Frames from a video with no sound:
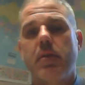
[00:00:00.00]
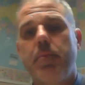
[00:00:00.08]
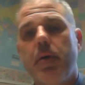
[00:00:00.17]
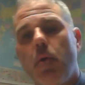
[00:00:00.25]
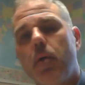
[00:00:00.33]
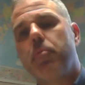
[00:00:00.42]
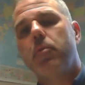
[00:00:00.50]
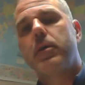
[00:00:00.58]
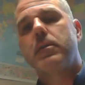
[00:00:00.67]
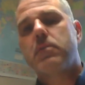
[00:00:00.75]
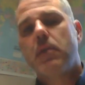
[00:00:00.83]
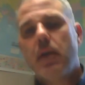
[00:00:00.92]
the
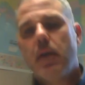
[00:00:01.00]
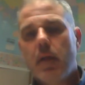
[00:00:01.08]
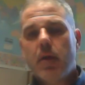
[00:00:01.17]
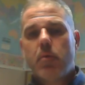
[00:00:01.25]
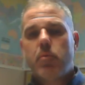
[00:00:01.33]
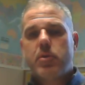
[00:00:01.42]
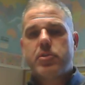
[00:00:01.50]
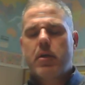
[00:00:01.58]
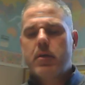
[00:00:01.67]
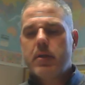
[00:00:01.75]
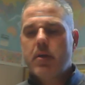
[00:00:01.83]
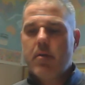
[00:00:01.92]
PowerPoints, which
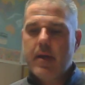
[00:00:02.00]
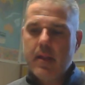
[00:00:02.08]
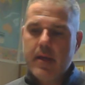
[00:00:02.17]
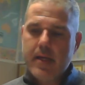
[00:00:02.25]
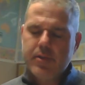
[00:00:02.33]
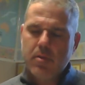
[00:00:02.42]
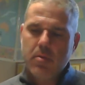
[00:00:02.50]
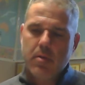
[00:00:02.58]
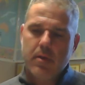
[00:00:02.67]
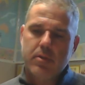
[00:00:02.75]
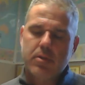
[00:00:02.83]
are in chronological order.